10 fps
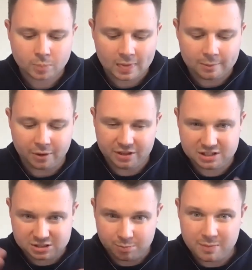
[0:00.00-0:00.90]
But
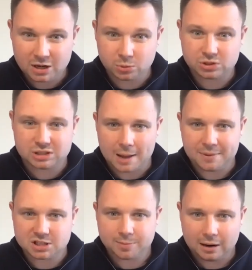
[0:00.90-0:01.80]
this middle step
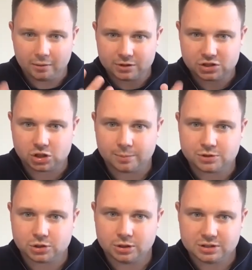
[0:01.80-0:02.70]
is about the
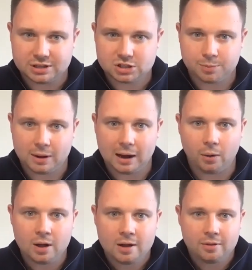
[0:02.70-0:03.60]
substance. It's about
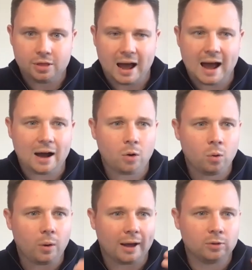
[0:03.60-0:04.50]
the
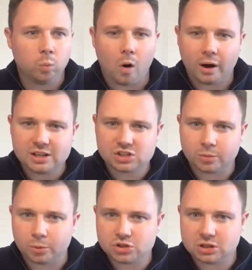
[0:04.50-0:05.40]
how and why
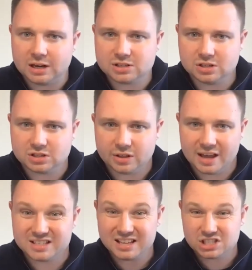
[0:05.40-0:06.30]
someone should listen to
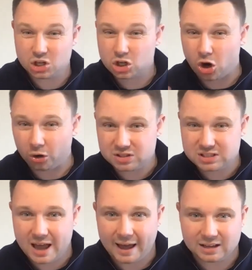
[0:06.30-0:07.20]
this. It's the
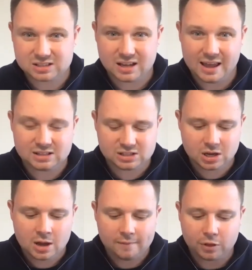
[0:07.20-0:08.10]
context. It's
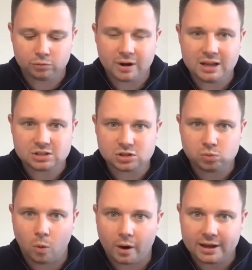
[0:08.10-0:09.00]
the reasons
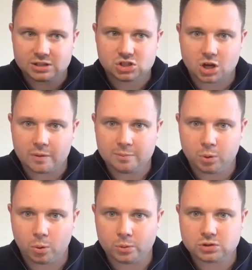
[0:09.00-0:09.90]
why it's so
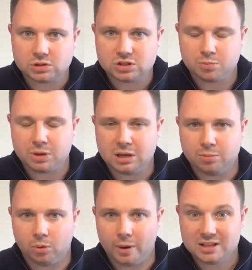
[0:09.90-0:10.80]
important to
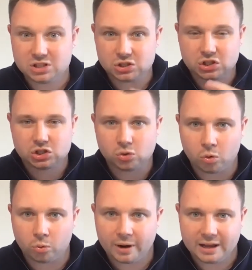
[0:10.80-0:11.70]
people. It's the
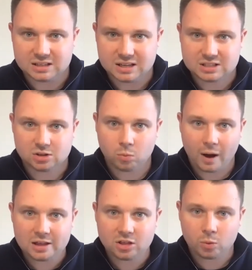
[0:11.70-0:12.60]
stories. It's the
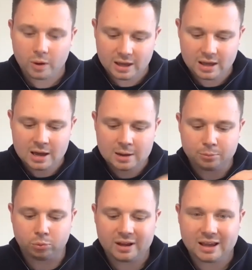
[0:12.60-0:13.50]
way that we
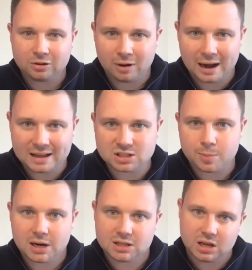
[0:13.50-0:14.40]
bring in
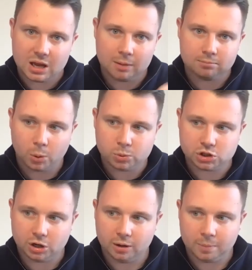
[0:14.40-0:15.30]
relatability and
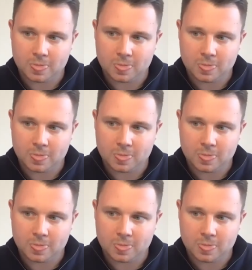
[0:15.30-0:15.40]
emotion.